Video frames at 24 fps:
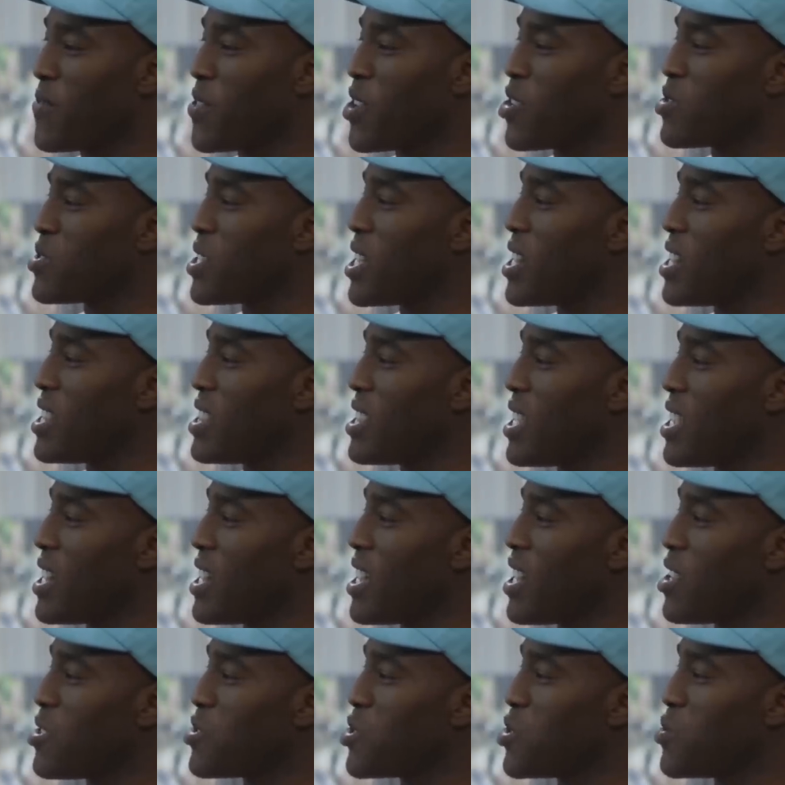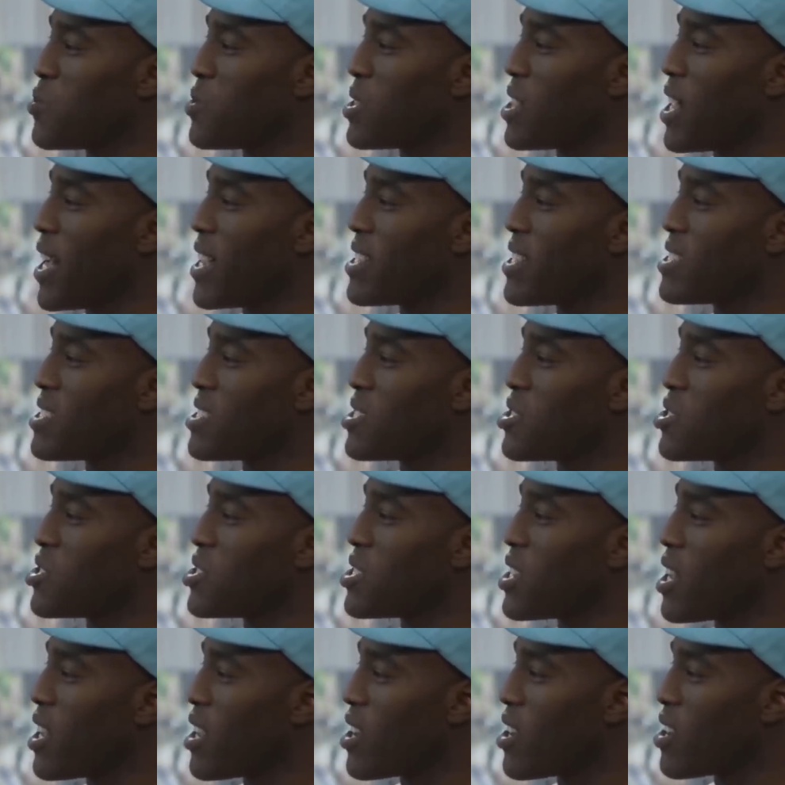if there's anything else you would like to
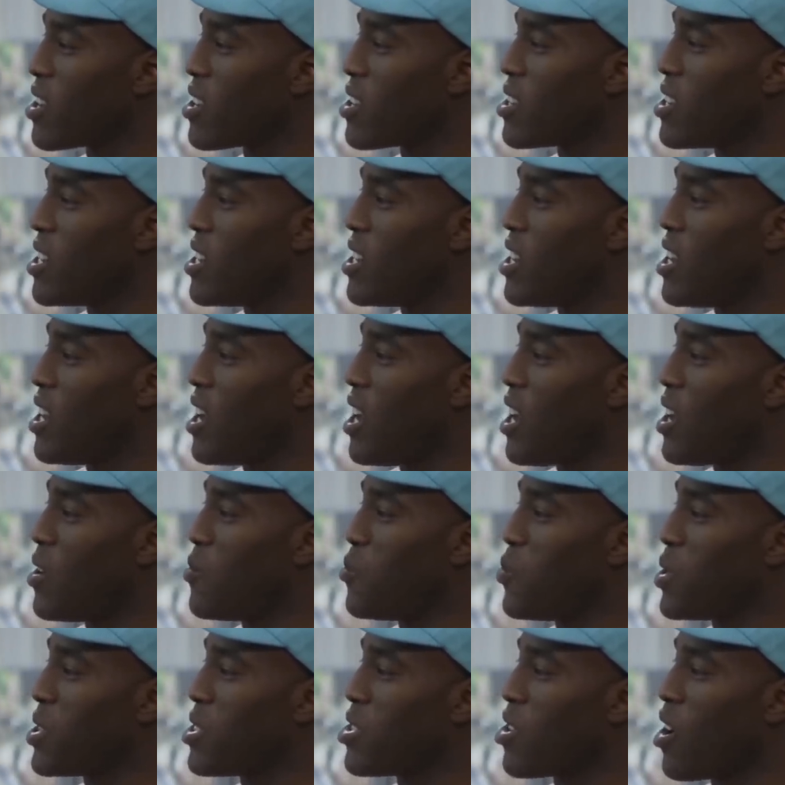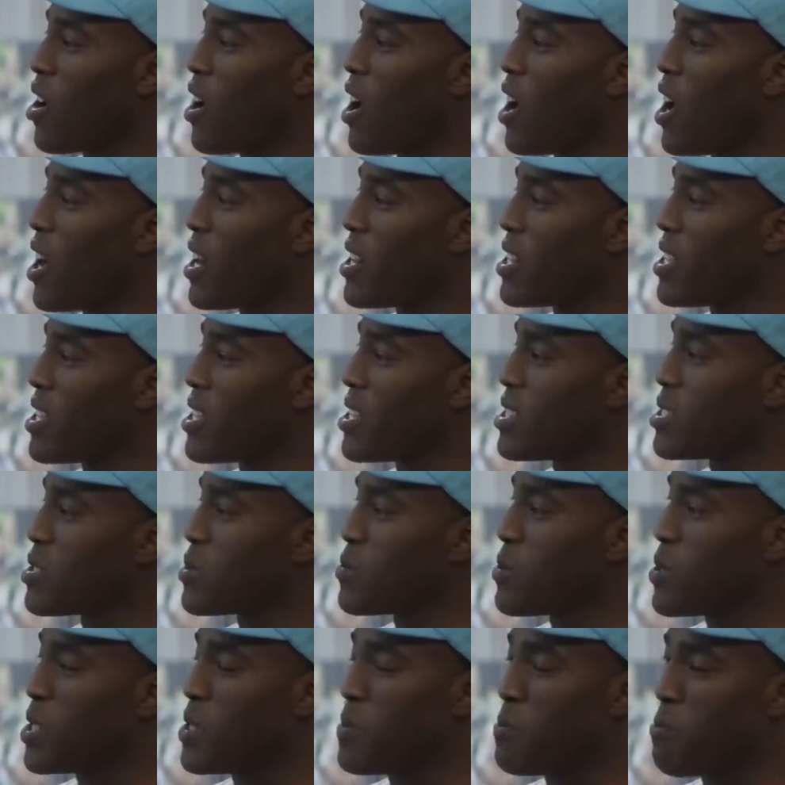share uh, with our audience